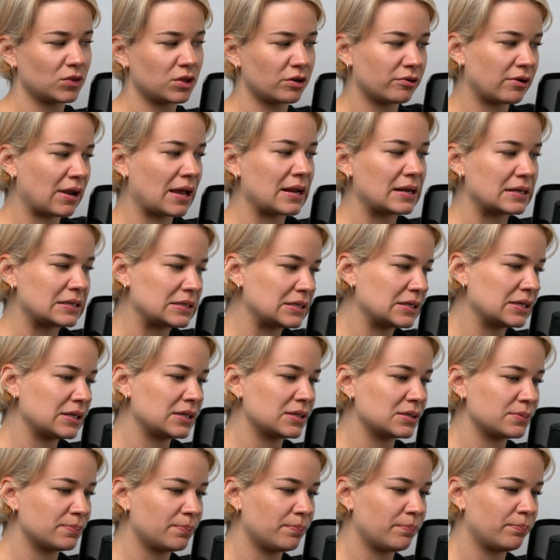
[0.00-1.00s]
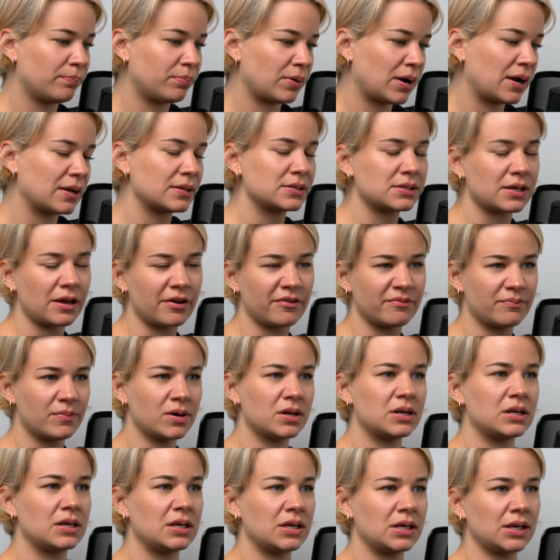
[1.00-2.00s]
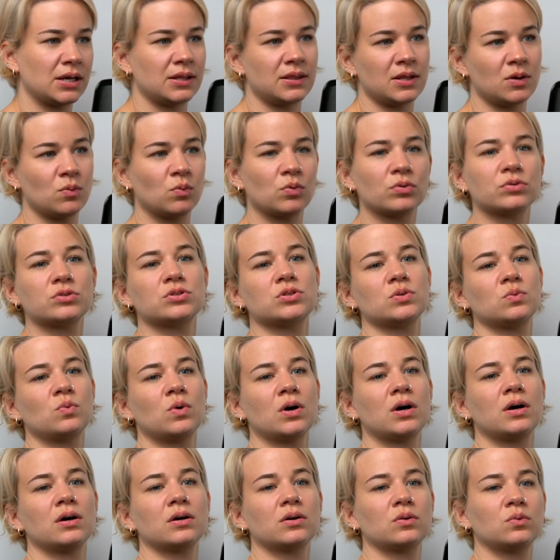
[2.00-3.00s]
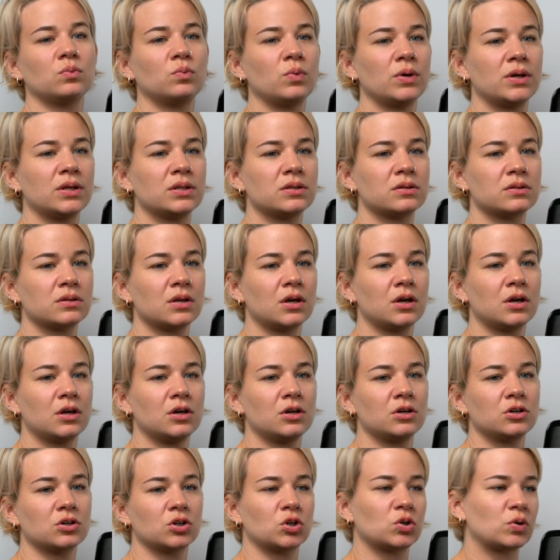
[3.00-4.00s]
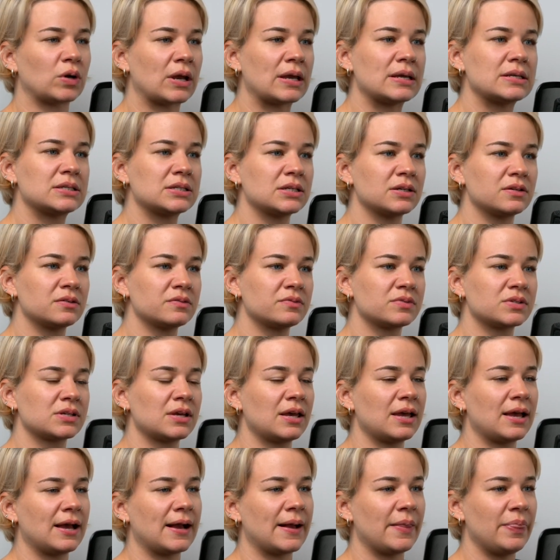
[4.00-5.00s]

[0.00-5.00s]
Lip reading: the reality is brands have money and they want to work with creatives,